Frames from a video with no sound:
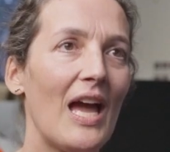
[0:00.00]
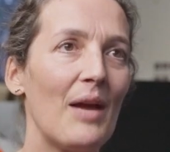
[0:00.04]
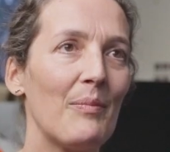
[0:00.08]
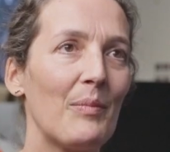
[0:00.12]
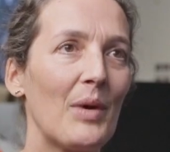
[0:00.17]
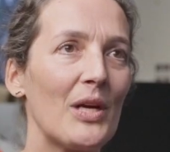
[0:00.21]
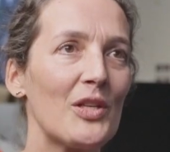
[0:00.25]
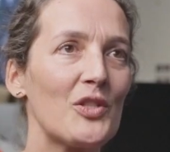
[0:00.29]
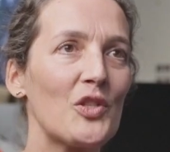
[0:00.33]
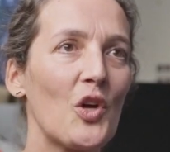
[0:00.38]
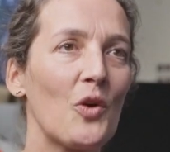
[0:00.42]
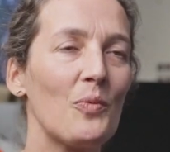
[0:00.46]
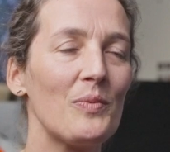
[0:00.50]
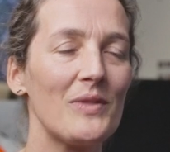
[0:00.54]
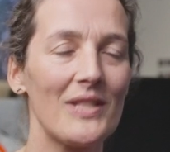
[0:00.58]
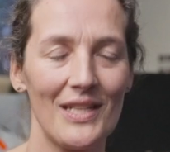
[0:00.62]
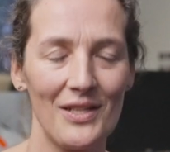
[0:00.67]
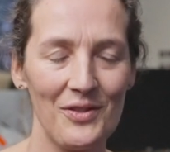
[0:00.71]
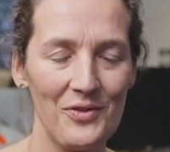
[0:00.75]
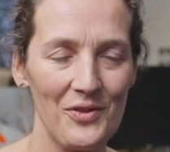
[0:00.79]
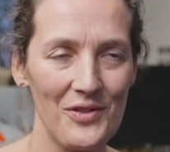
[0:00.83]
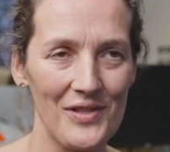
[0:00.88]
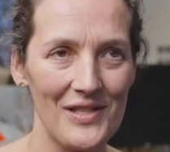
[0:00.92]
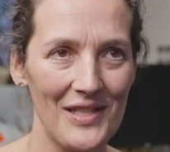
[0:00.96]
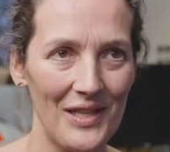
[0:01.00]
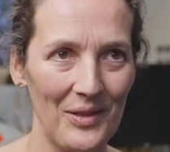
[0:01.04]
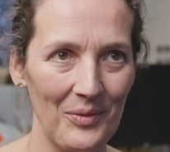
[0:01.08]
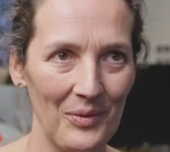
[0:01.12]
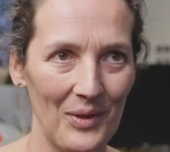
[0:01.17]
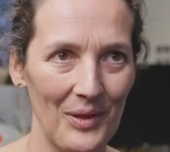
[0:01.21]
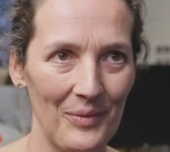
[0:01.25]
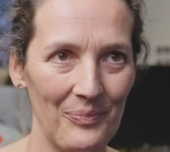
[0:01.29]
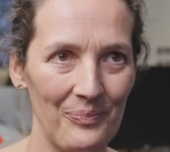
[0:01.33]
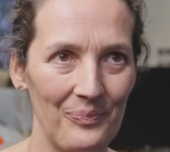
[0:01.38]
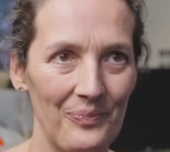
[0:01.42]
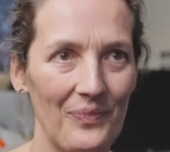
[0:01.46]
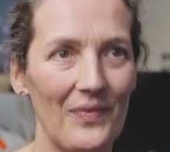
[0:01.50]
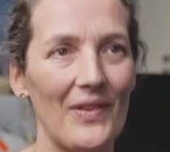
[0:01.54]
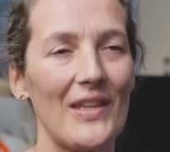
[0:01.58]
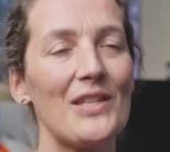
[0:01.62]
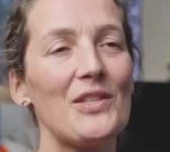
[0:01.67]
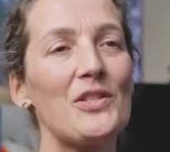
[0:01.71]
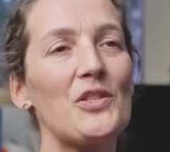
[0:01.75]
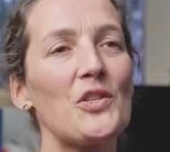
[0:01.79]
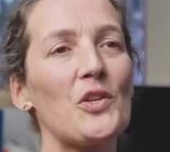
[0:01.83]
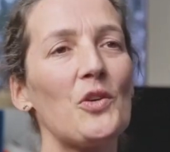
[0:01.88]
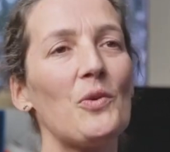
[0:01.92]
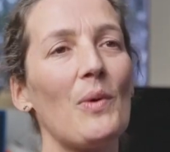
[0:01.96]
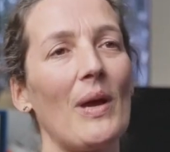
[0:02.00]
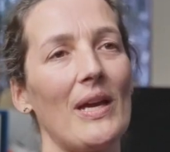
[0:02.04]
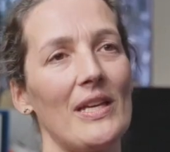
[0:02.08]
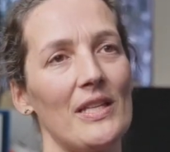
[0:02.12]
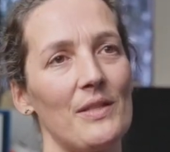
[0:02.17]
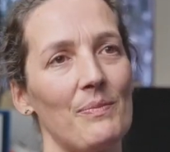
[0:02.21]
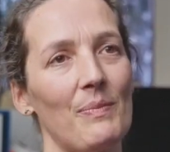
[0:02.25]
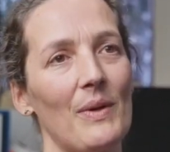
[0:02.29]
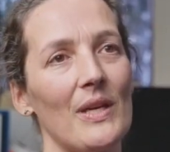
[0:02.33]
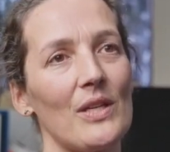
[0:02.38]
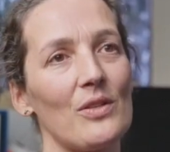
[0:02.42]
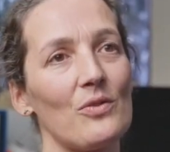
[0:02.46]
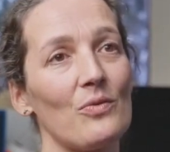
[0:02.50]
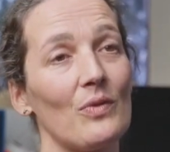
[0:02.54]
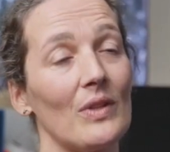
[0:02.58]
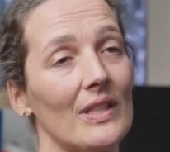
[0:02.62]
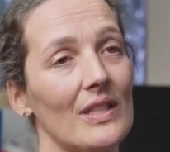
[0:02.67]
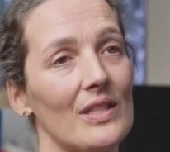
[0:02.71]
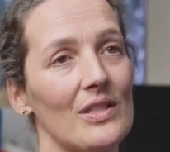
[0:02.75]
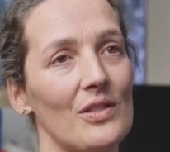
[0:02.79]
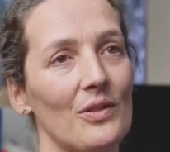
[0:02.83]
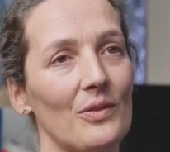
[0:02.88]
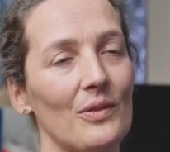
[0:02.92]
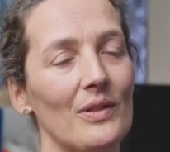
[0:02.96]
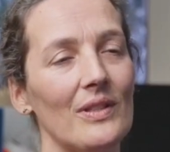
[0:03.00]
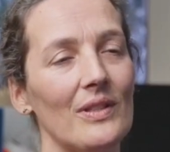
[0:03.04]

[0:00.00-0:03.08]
and my job's an interesting one. There's two aspects really to